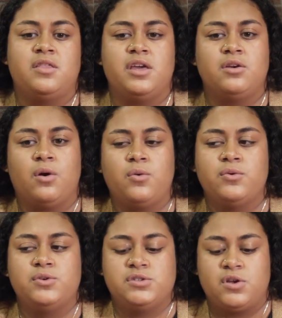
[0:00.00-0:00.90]
they go
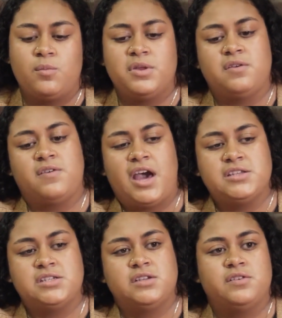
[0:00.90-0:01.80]
through so many
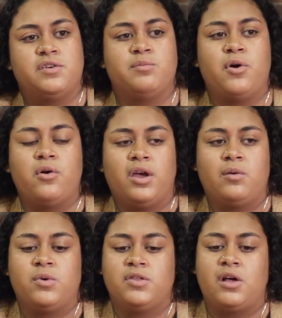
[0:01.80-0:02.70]
facets of different
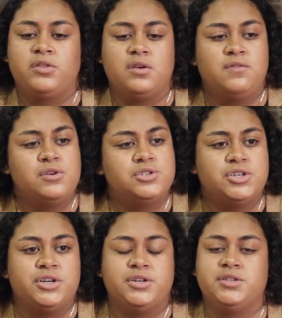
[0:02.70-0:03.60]
programming with healthy
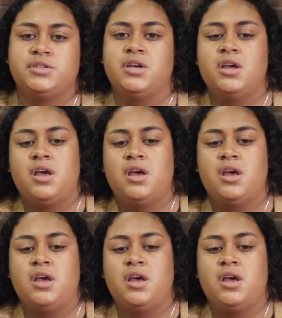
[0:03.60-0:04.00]
futures,